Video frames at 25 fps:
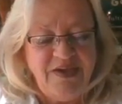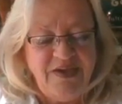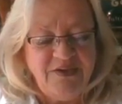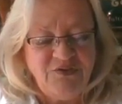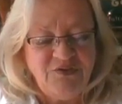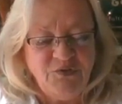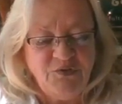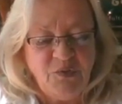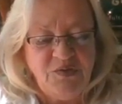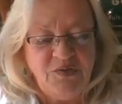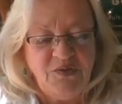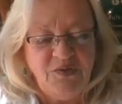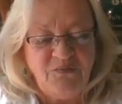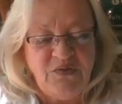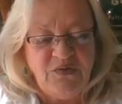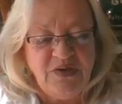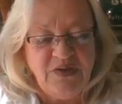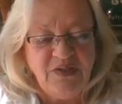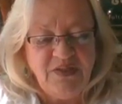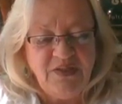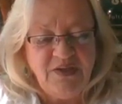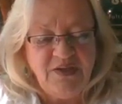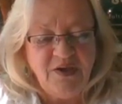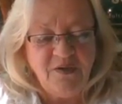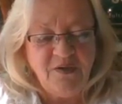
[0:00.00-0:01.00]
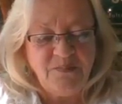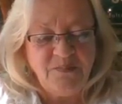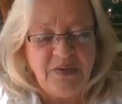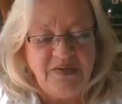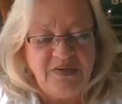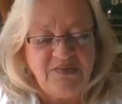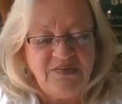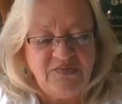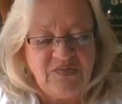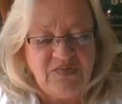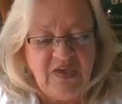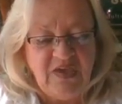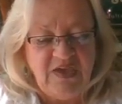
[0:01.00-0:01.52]
Enjoy the feeling of
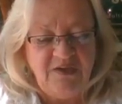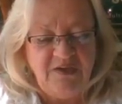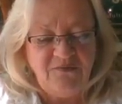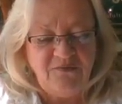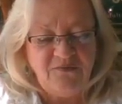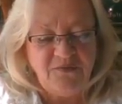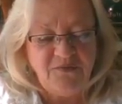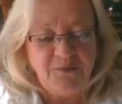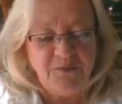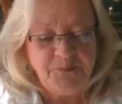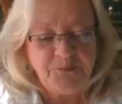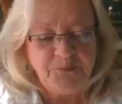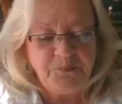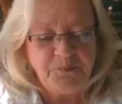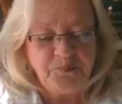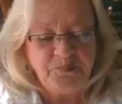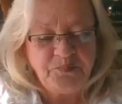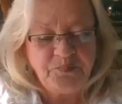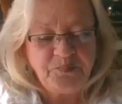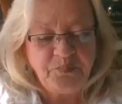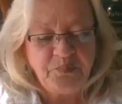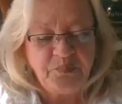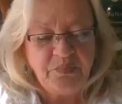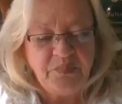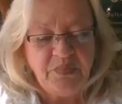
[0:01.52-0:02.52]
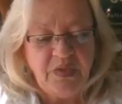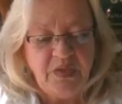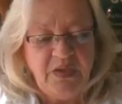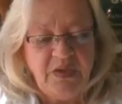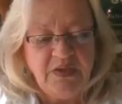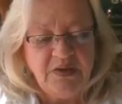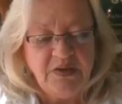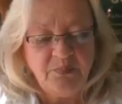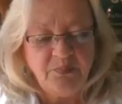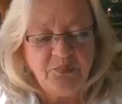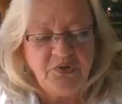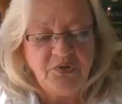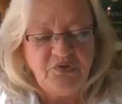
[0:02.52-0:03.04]
being safe
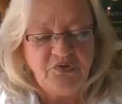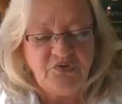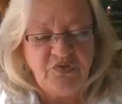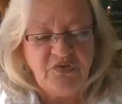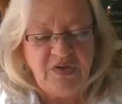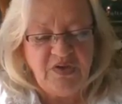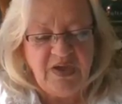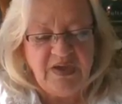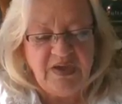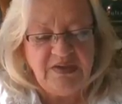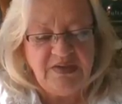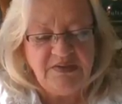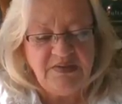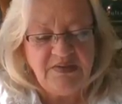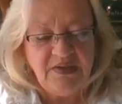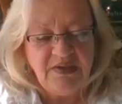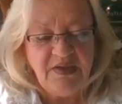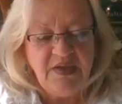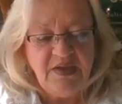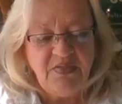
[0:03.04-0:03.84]
and appreciate